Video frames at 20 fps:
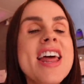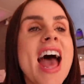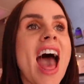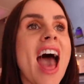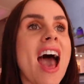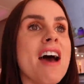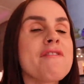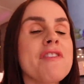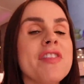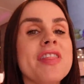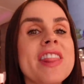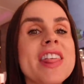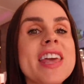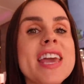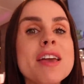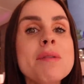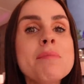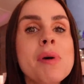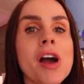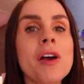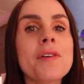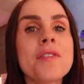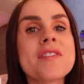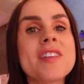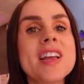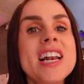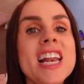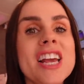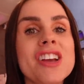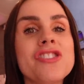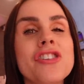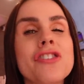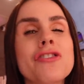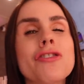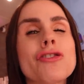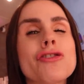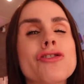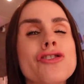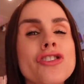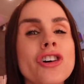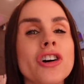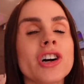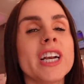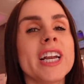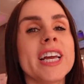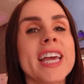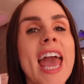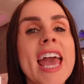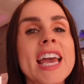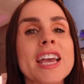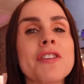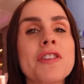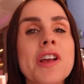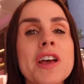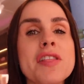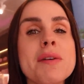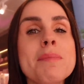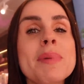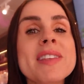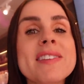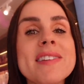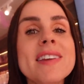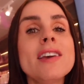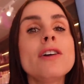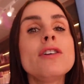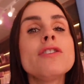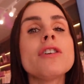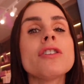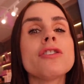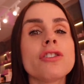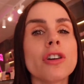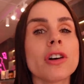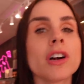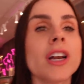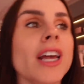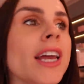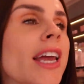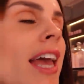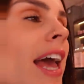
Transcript: have the most delicious chocolate cake. It's like the Matilda chocolate